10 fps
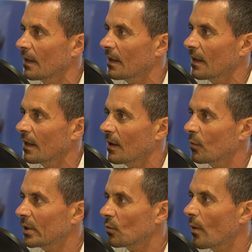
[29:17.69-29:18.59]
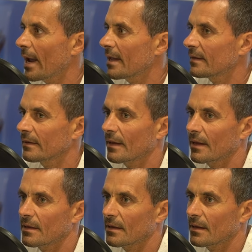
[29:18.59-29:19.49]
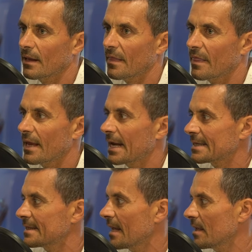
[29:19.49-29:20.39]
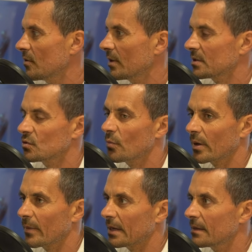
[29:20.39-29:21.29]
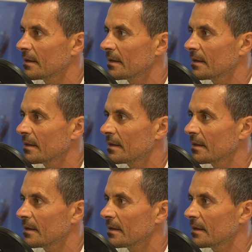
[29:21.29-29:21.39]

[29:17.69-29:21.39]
uh, with weight and, and the next day you are Superman.